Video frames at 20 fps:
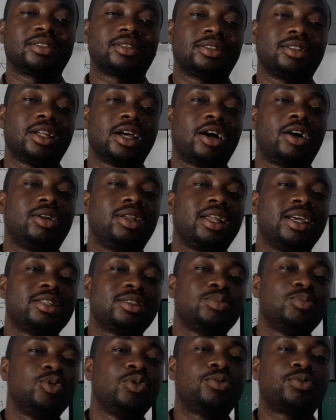Now
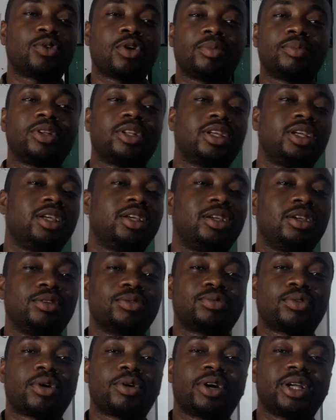let's move from the
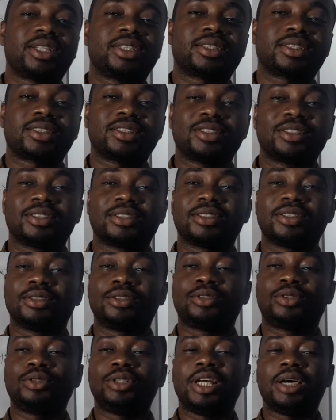forest
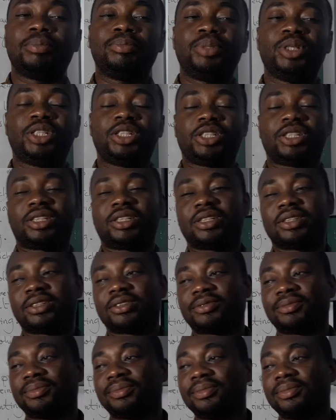to the beach.
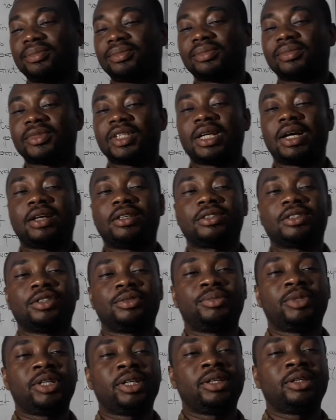
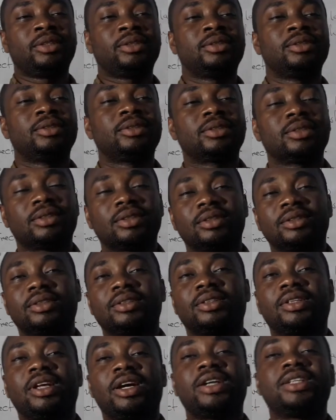Assuming
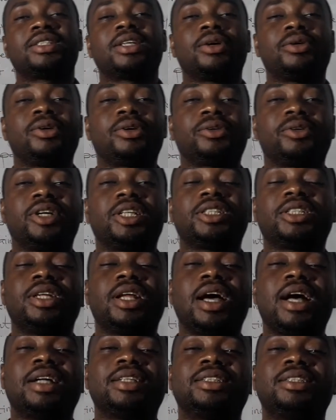there is a
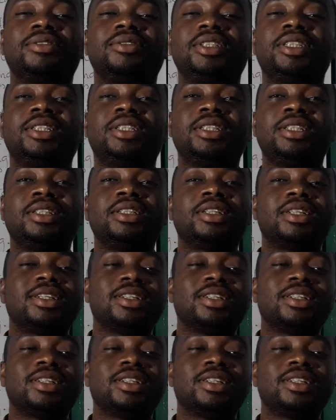recreational activity